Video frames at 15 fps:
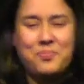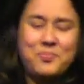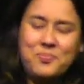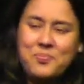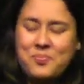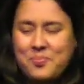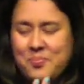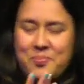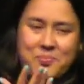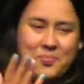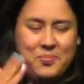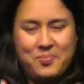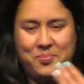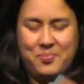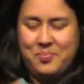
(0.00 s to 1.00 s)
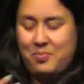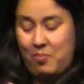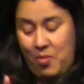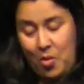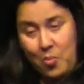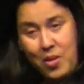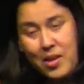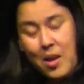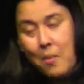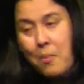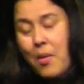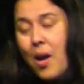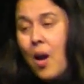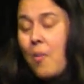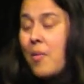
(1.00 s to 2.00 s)
Support in our faith.
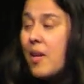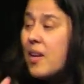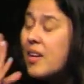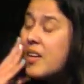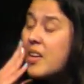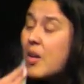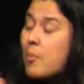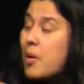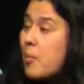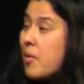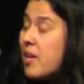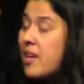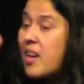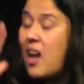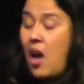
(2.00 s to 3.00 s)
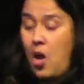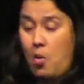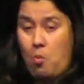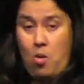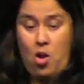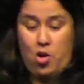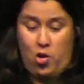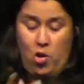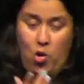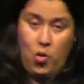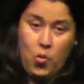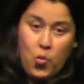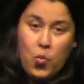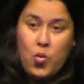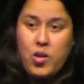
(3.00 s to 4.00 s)
We have faith, right? But we have to
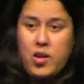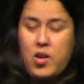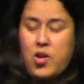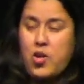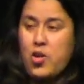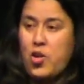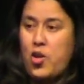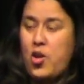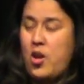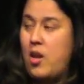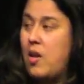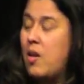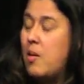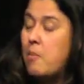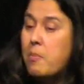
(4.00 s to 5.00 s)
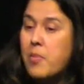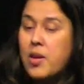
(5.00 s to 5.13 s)
ask for support.